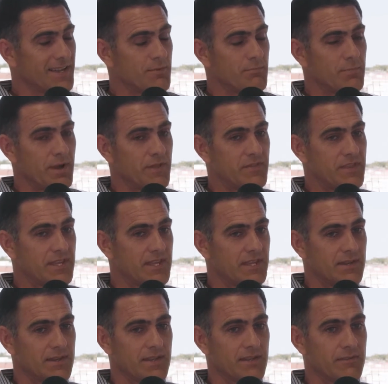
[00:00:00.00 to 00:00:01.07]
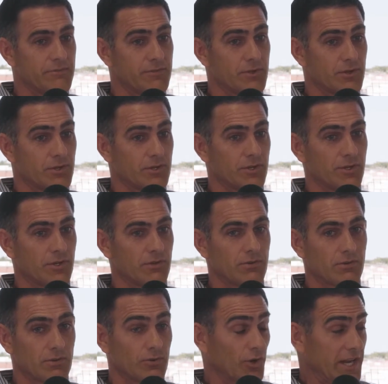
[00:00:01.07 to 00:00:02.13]
But then if they're
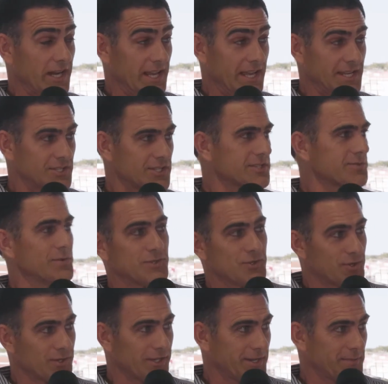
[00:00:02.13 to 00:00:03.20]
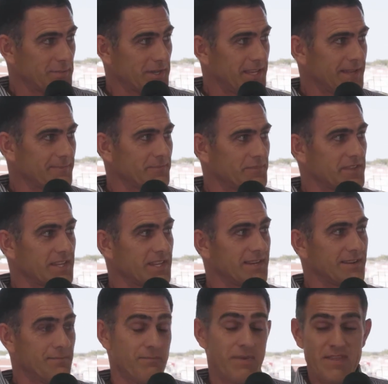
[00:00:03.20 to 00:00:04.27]
great agents, which you're going to be,
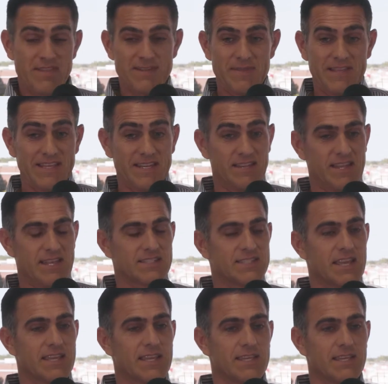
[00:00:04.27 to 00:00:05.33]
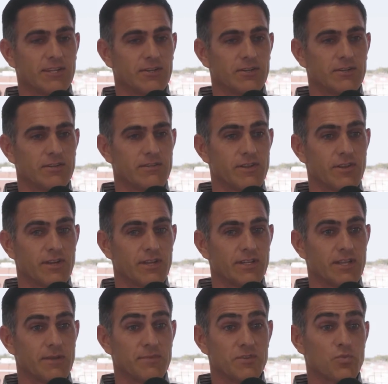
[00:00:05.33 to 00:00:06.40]
then by the time they get into that second year, their
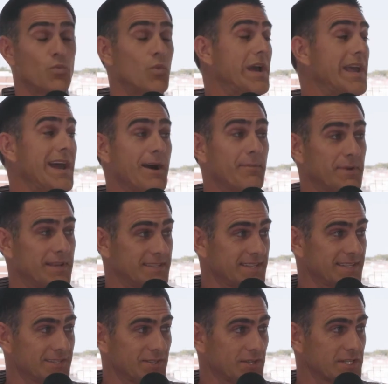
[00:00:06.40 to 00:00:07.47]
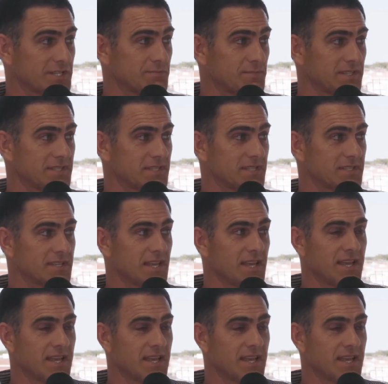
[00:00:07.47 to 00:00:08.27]
income is way outpacing their expenses.